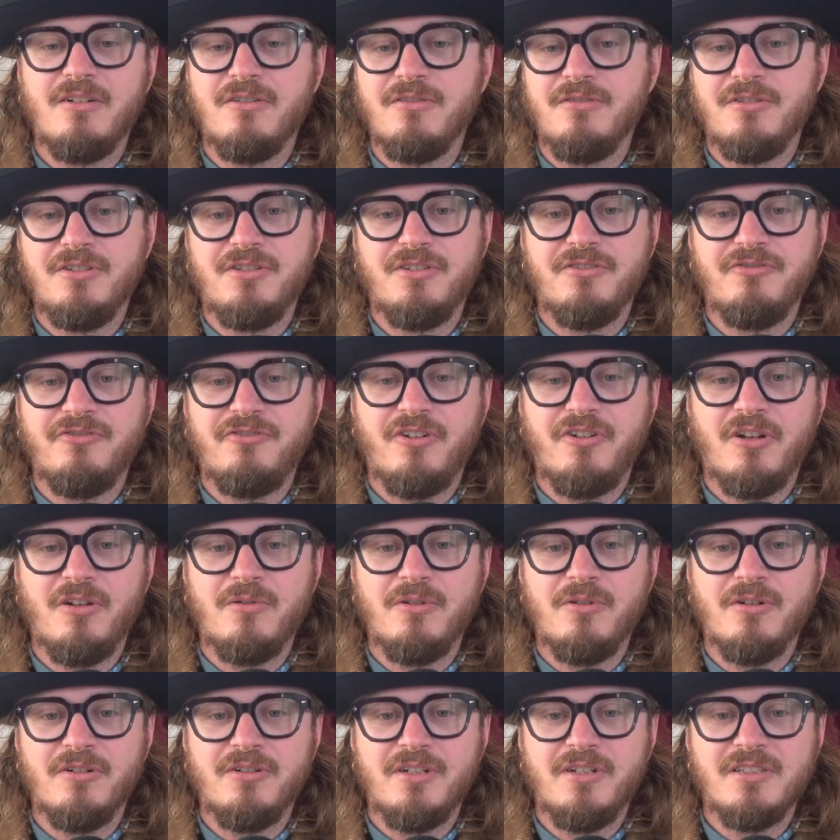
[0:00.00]
or you can follow
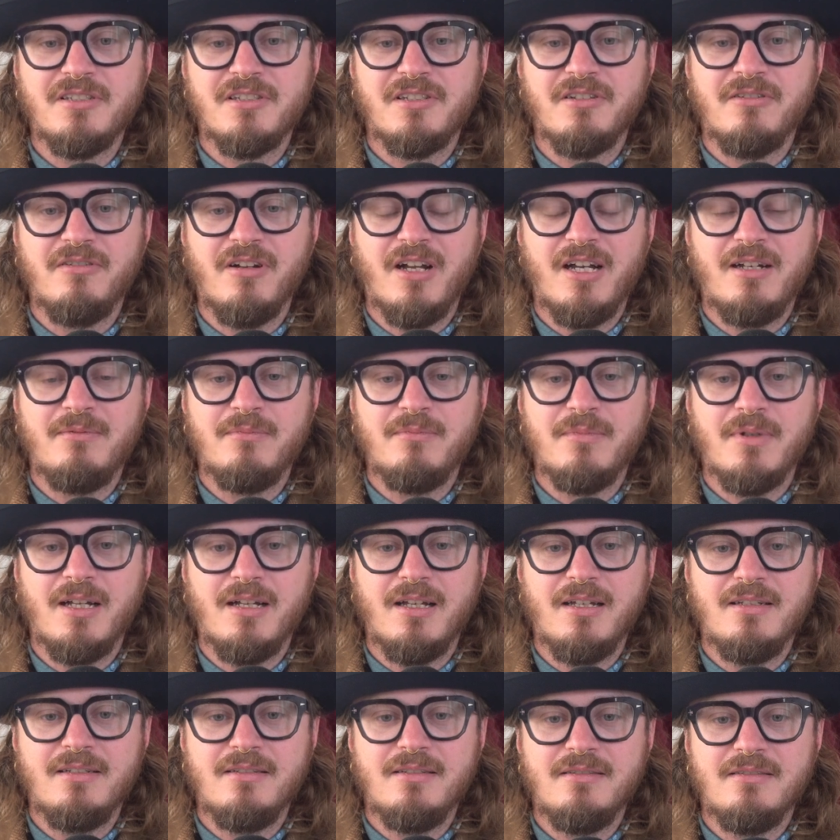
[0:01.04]
her on Instagram
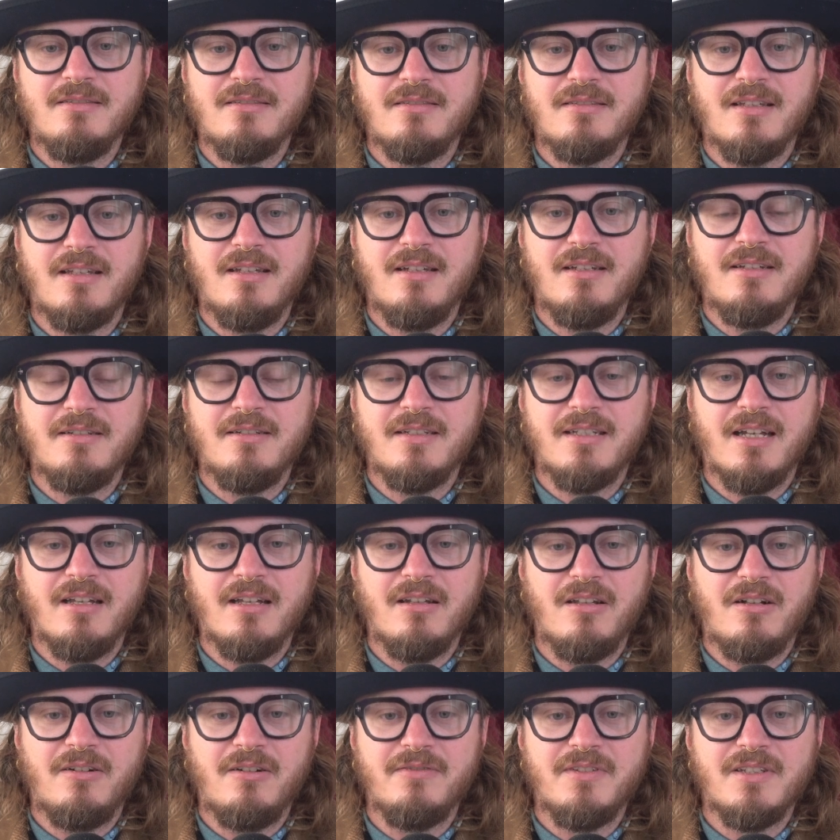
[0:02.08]
and get a
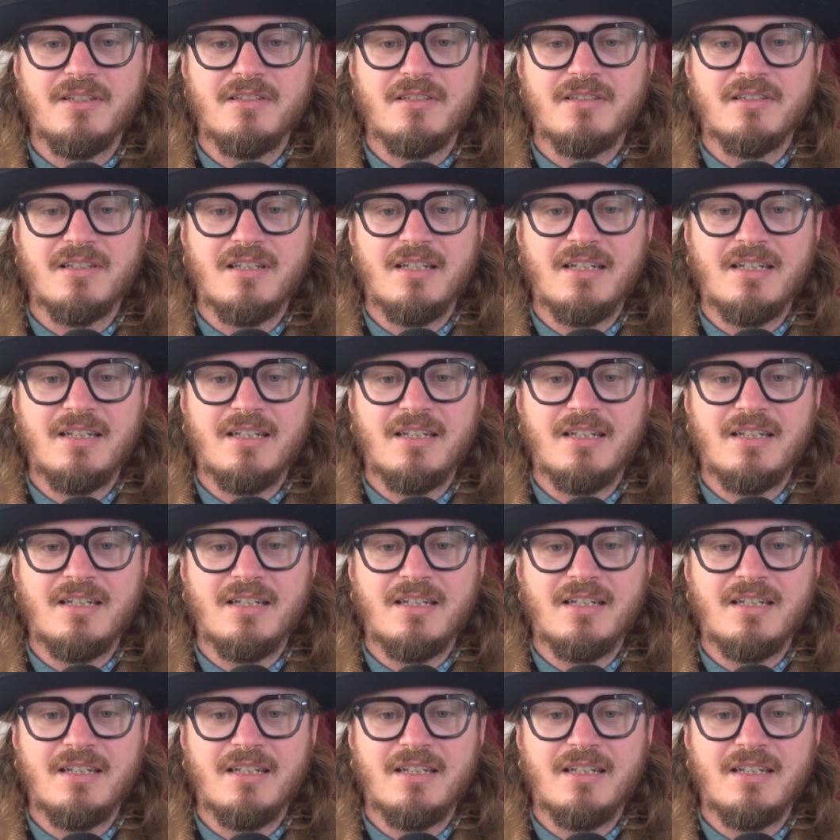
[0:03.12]
lot of this